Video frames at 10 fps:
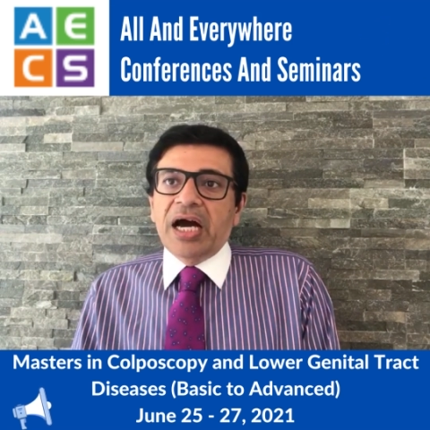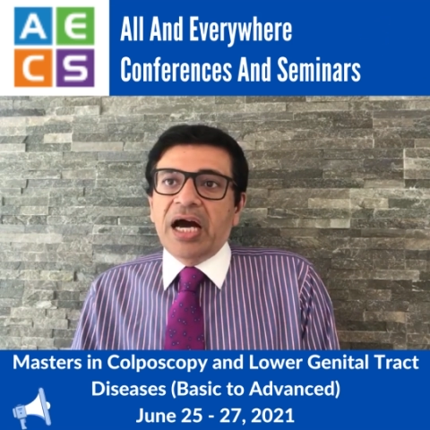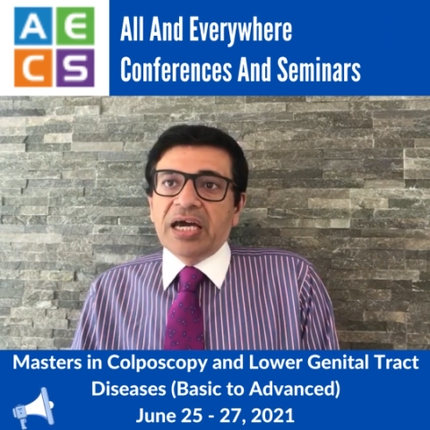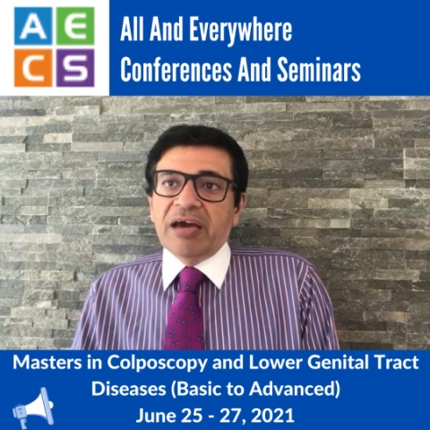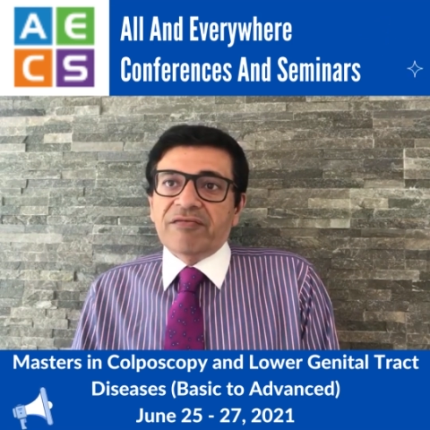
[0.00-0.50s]

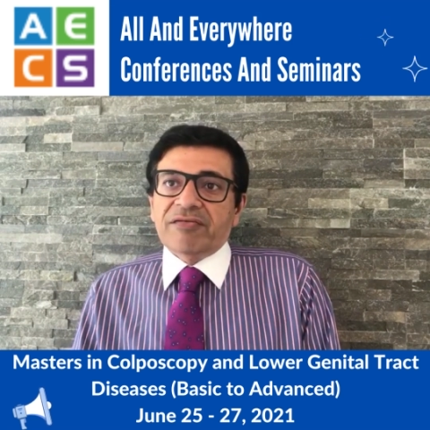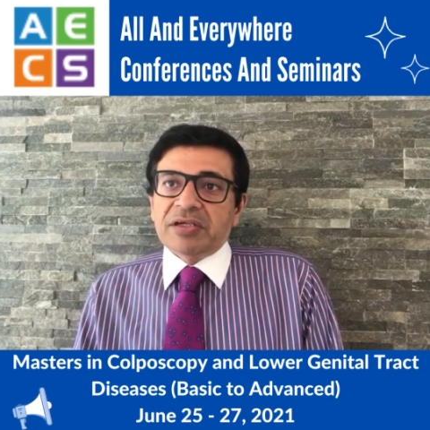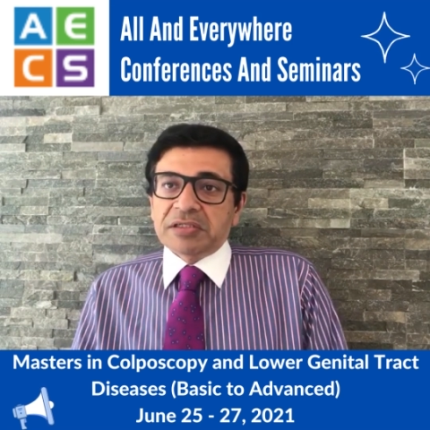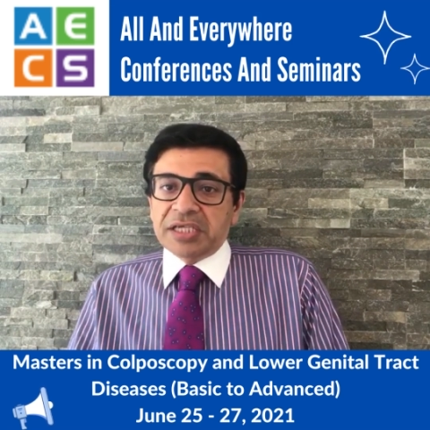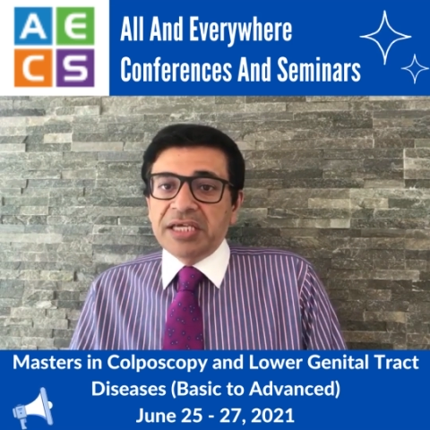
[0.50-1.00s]
I have
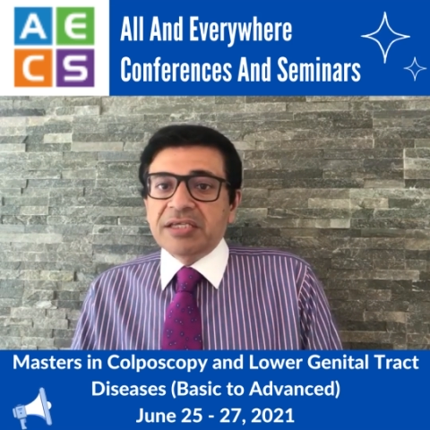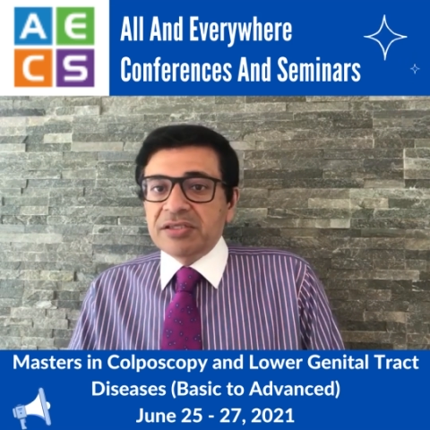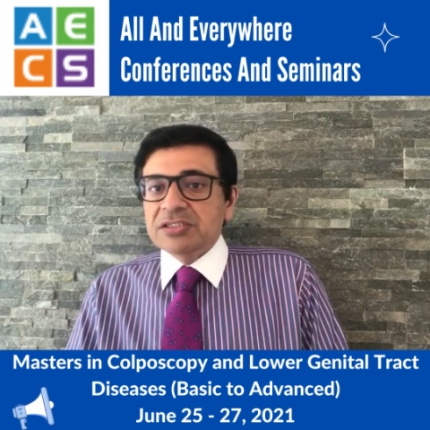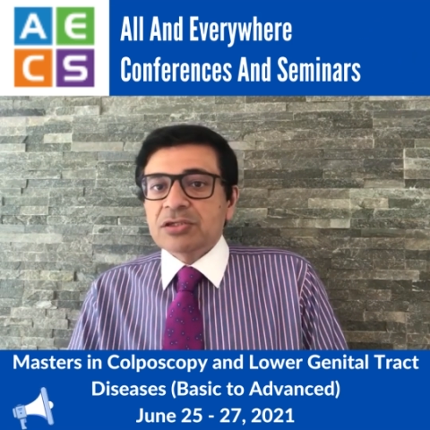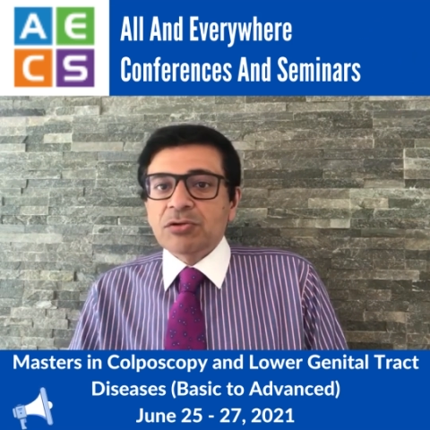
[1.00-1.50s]
taken
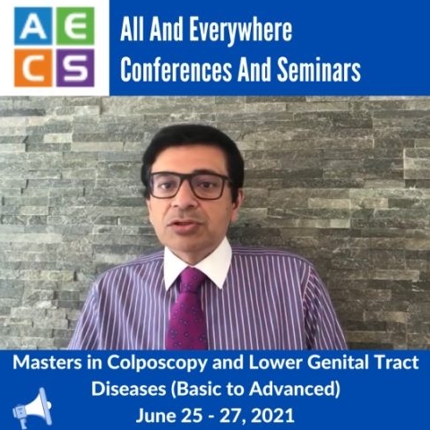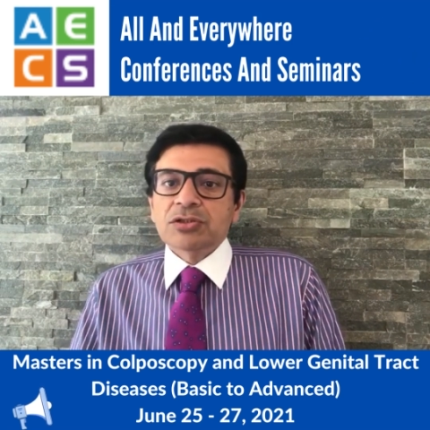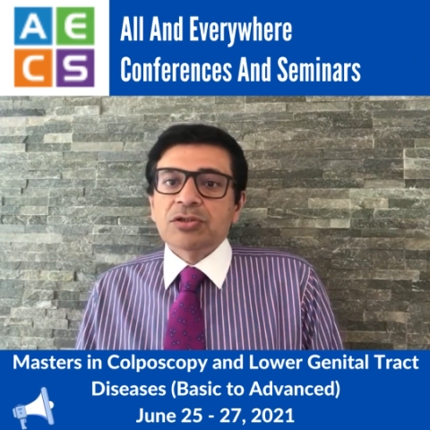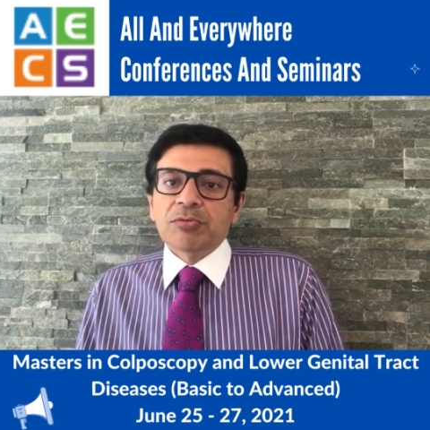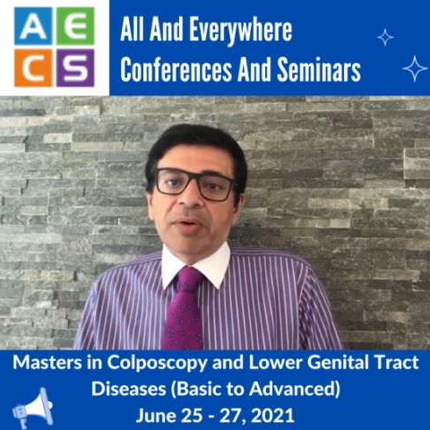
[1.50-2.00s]
this course
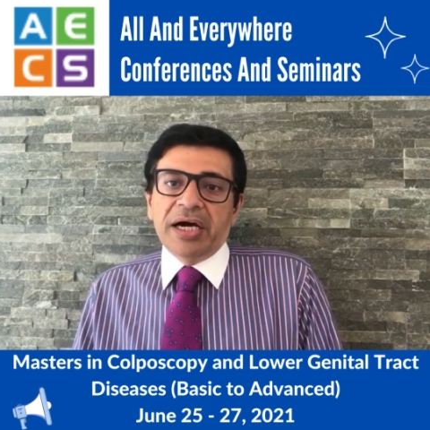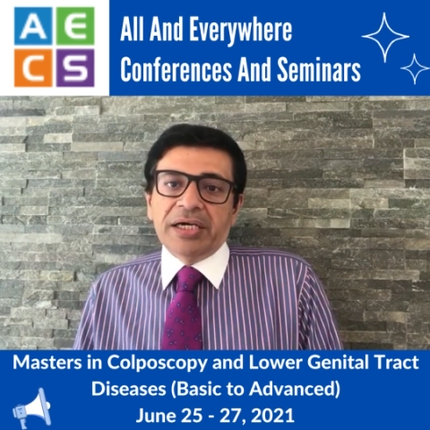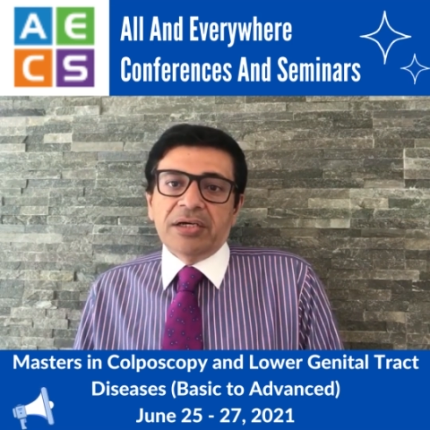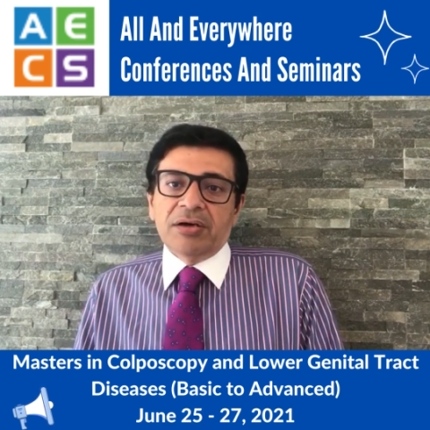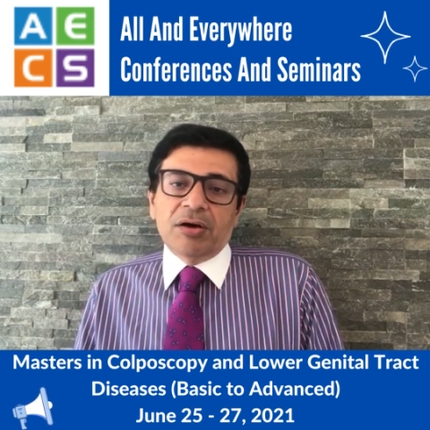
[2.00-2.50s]
to
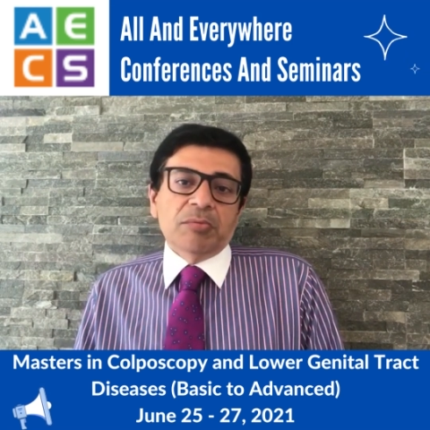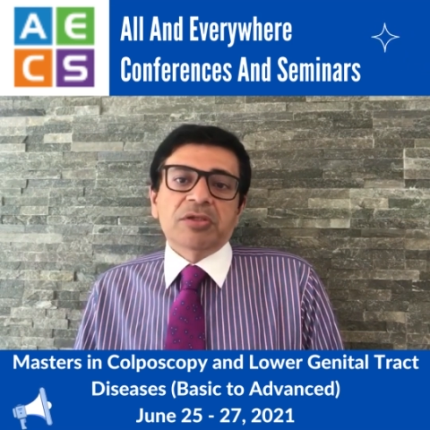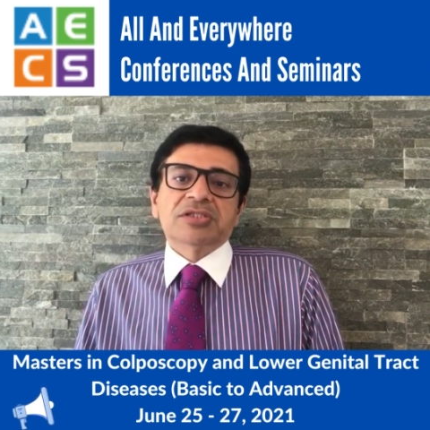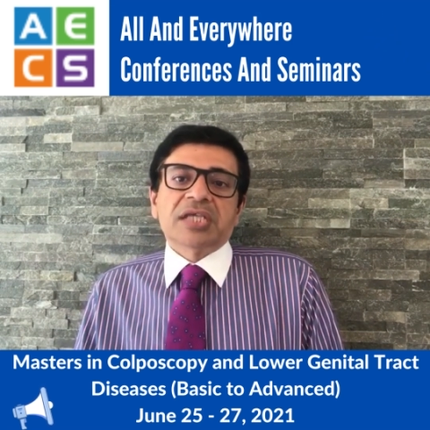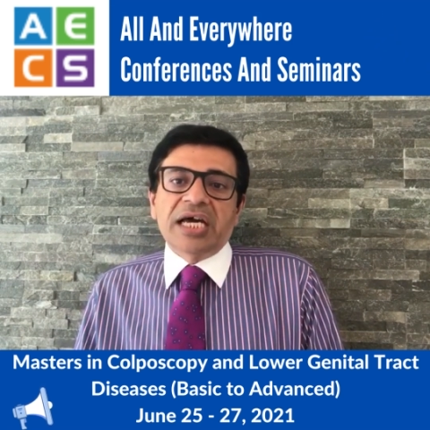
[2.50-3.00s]
Dubai
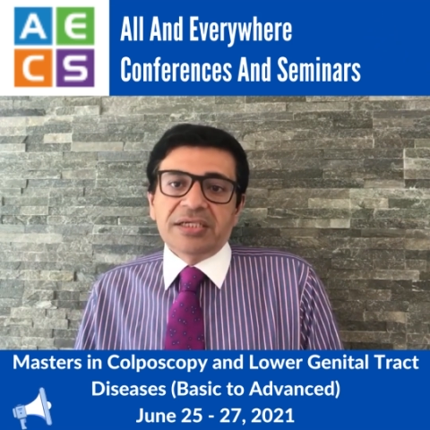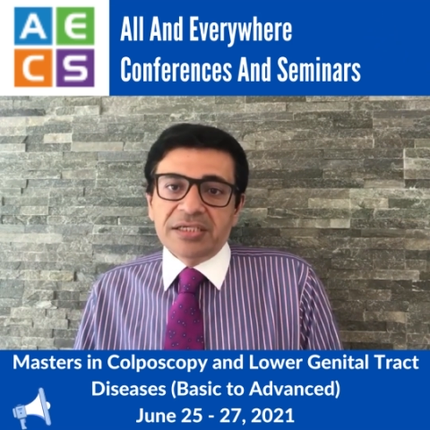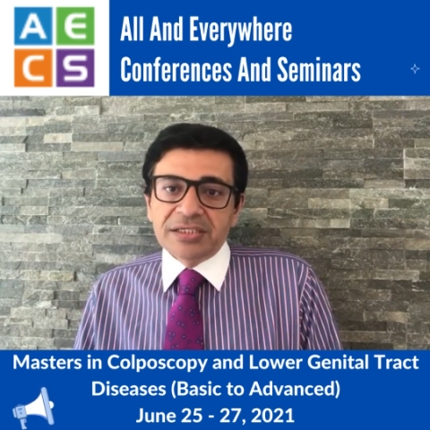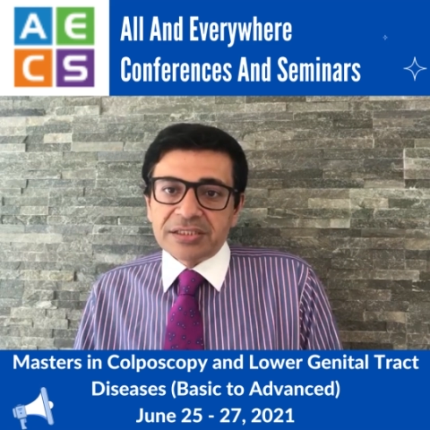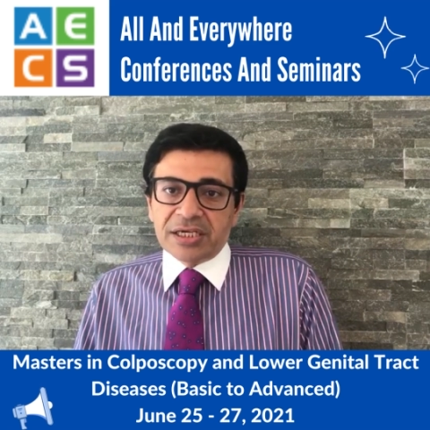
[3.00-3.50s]
almost nine
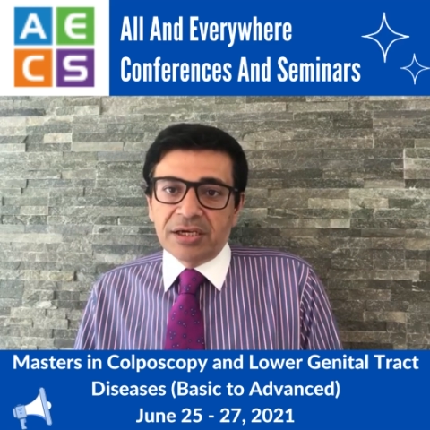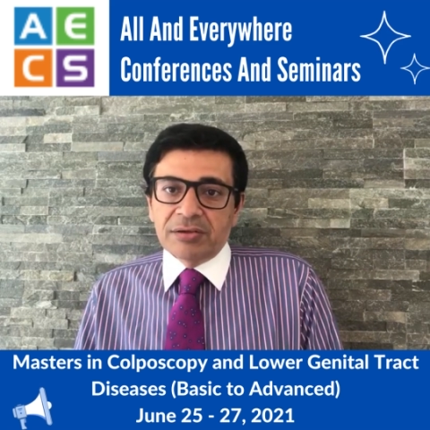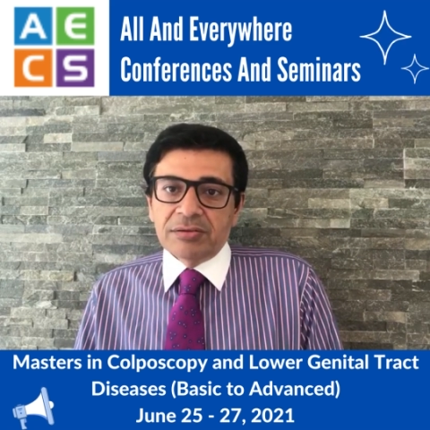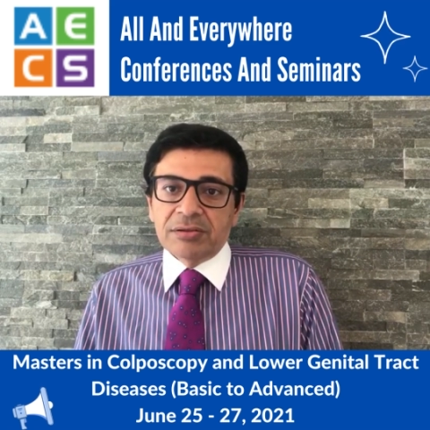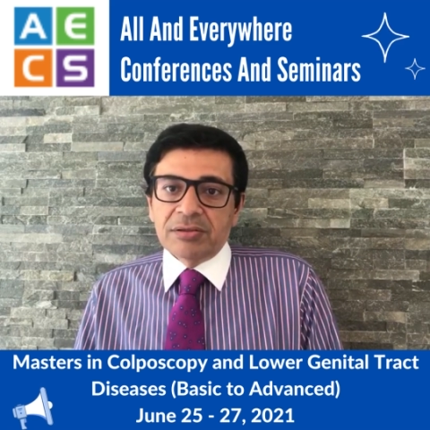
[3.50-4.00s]
years ago,